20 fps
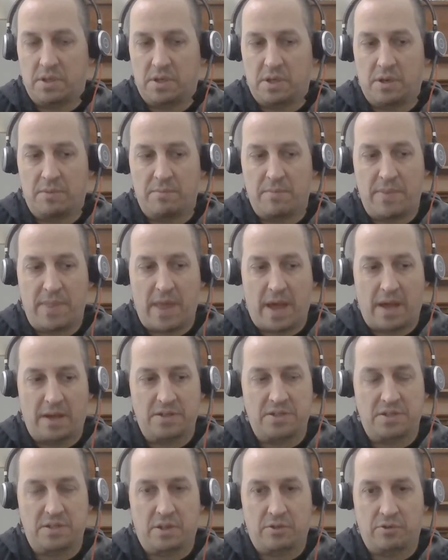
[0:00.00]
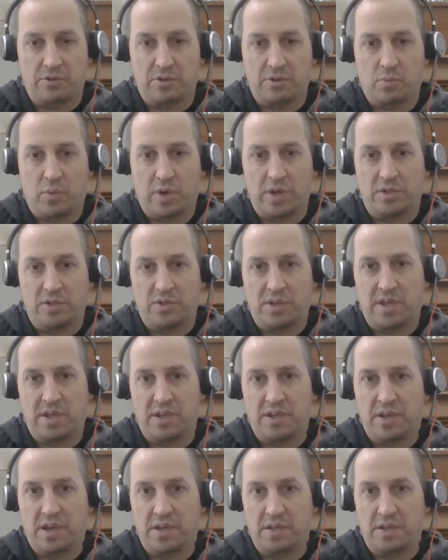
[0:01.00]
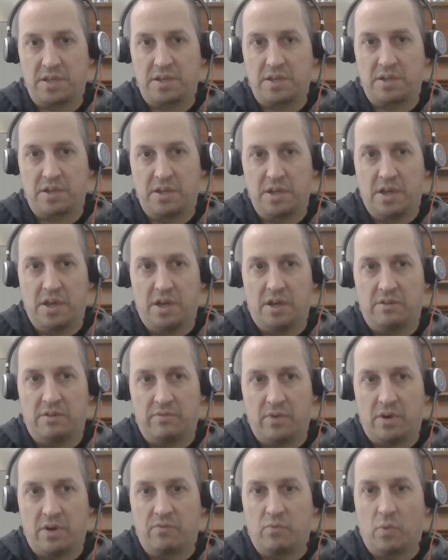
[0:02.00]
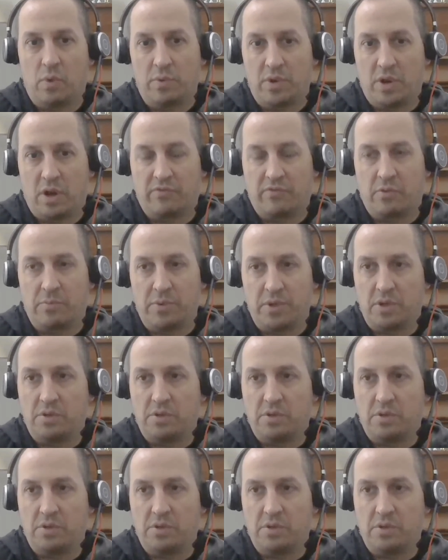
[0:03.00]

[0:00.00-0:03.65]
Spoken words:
That is another good way to get an idea of what we offer.